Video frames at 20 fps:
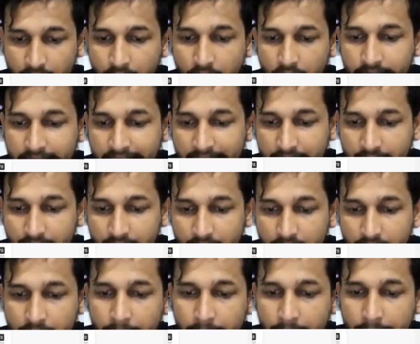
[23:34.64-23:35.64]
Okay,
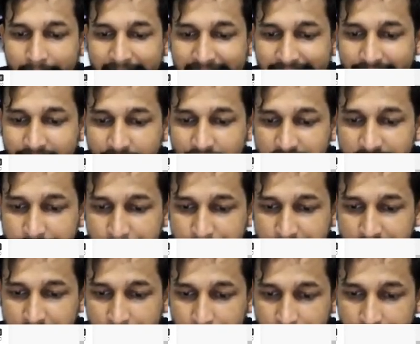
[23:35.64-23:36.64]
by 3
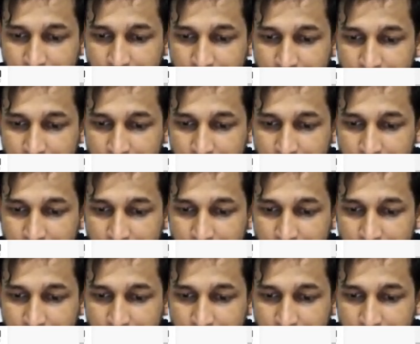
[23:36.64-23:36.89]
p.m.,